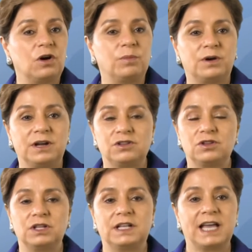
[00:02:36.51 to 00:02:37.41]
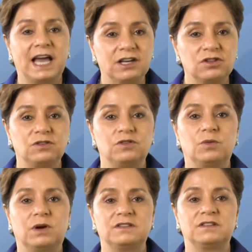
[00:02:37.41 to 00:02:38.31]
cooperation, and action
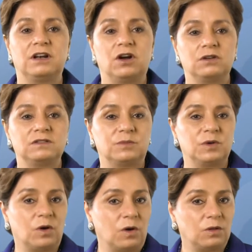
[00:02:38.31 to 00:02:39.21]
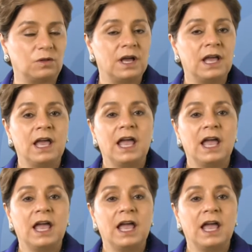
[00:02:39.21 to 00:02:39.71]
towards a long-term goal.